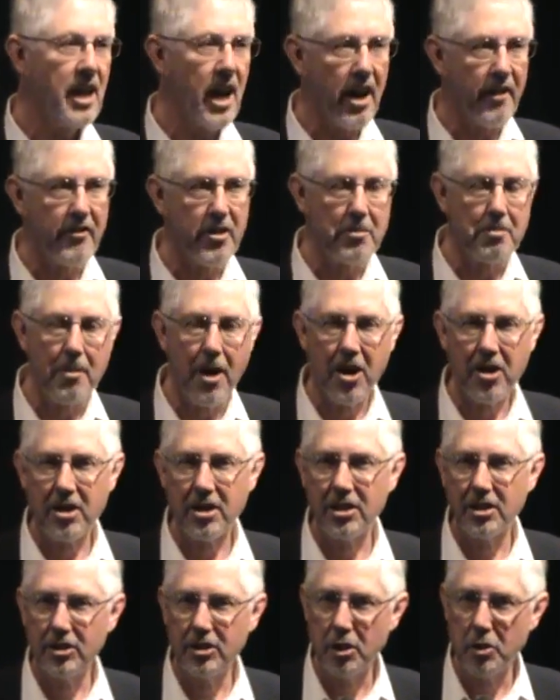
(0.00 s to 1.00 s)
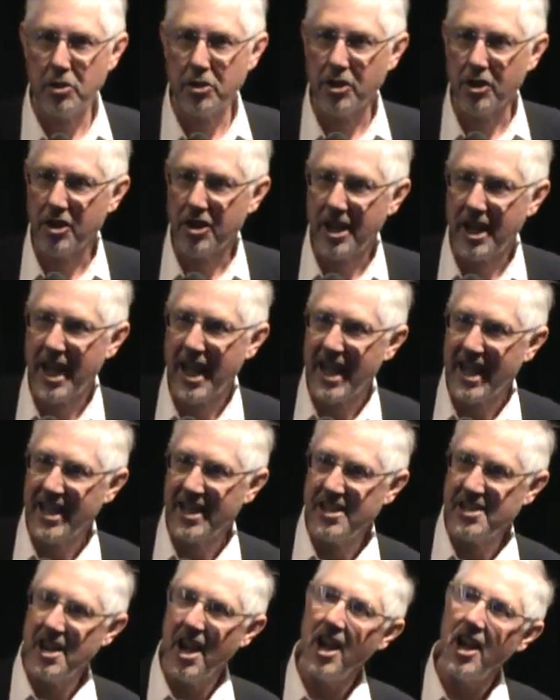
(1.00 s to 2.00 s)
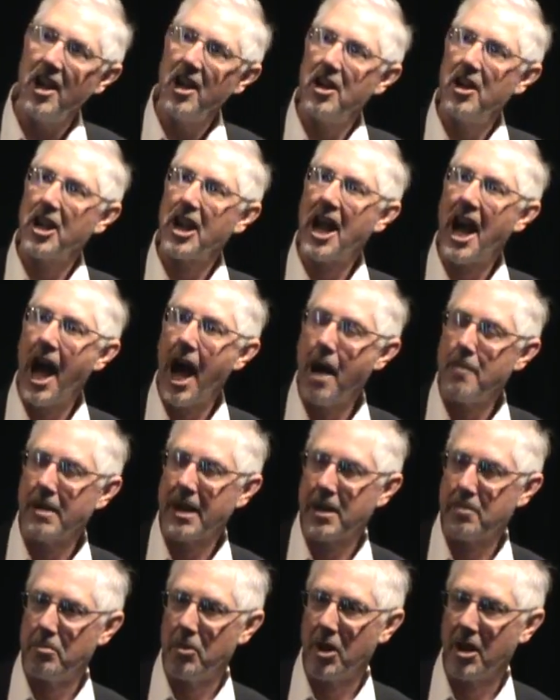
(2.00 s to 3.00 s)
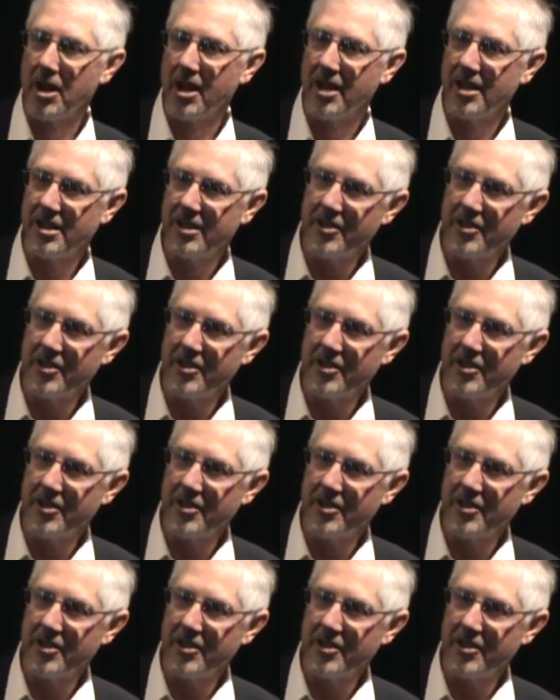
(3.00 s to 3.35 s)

of the Martin Luther King comic book,